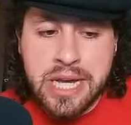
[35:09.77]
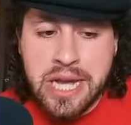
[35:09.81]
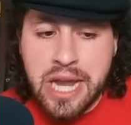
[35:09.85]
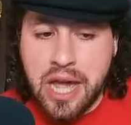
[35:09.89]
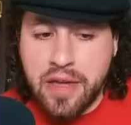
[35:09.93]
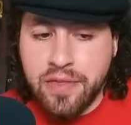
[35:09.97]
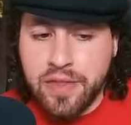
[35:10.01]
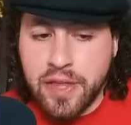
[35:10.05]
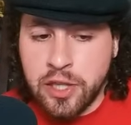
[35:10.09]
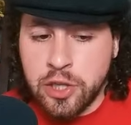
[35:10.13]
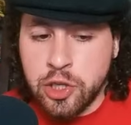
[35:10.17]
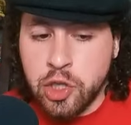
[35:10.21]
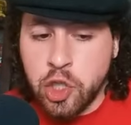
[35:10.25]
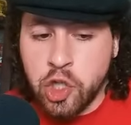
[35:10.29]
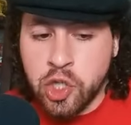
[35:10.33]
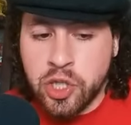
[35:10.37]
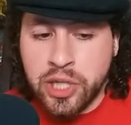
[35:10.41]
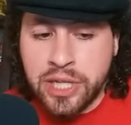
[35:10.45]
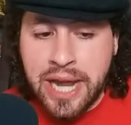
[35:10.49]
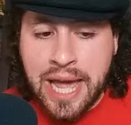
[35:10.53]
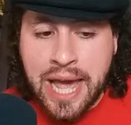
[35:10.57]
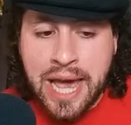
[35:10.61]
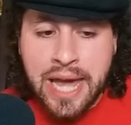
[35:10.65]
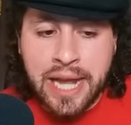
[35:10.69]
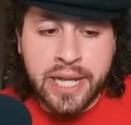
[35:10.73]
And then
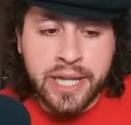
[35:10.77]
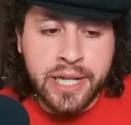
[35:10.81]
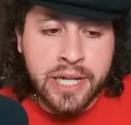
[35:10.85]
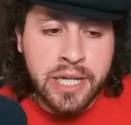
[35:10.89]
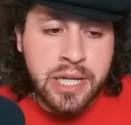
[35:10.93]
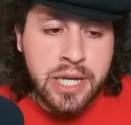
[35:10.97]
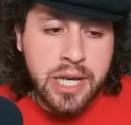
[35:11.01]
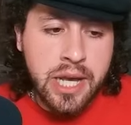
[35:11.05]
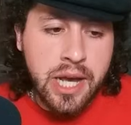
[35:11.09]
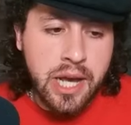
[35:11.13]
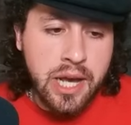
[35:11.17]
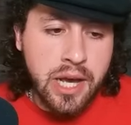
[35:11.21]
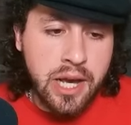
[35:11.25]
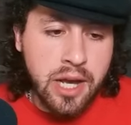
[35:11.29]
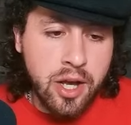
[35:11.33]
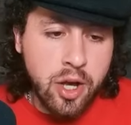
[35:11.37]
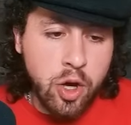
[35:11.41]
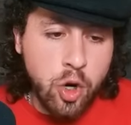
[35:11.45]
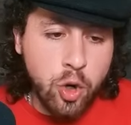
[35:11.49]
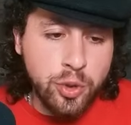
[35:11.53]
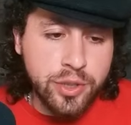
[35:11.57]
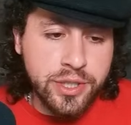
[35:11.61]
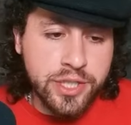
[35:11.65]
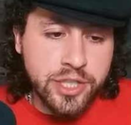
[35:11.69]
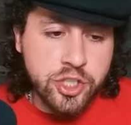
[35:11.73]
looking at it,
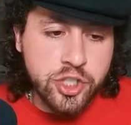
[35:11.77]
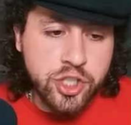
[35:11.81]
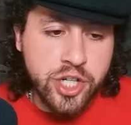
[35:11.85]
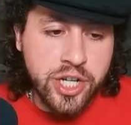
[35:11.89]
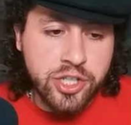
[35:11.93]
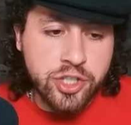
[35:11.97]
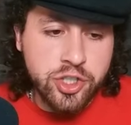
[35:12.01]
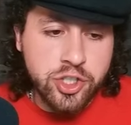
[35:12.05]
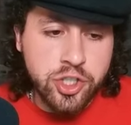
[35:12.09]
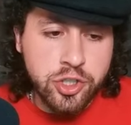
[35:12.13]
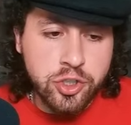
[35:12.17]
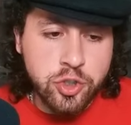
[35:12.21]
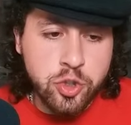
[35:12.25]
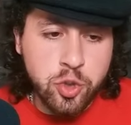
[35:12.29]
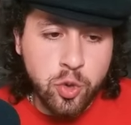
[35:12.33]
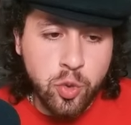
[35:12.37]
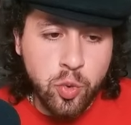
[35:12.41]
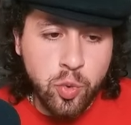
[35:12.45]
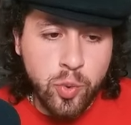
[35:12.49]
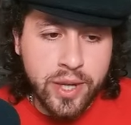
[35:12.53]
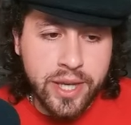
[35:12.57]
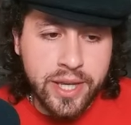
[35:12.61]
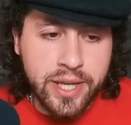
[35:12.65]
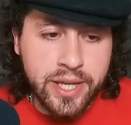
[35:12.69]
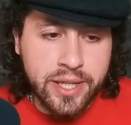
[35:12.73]
Oleksiejczuk to
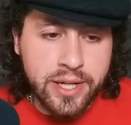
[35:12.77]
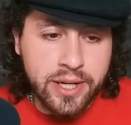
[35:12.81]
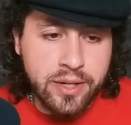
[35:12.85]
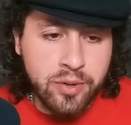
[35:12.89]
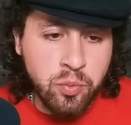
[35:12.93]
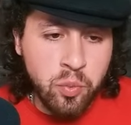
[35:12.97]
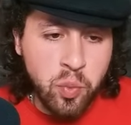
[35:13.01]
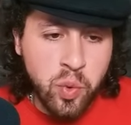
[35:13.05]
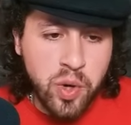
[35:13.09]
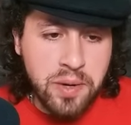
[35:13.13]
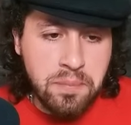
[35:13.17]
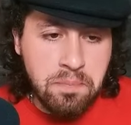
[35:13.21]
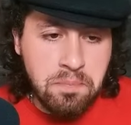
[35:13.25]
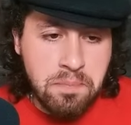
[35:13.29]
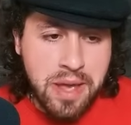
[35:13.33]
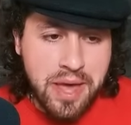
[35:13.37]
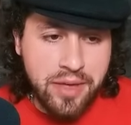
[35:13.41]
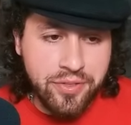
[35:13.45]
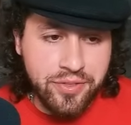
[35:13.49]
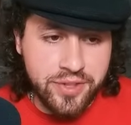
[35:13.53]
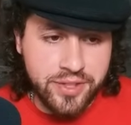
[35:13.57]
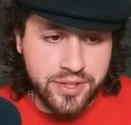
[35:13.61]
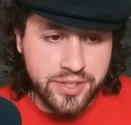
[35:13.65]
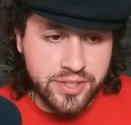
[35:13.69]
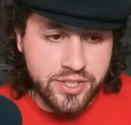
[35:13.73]
win in what
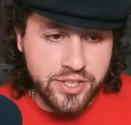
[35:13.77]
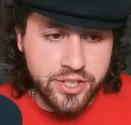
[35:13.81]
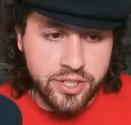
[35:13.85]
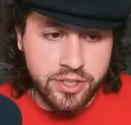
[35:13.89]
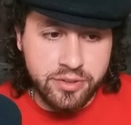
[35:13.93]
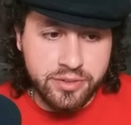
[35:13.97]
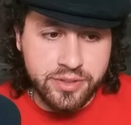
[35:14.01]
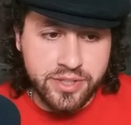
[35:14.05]
methods here?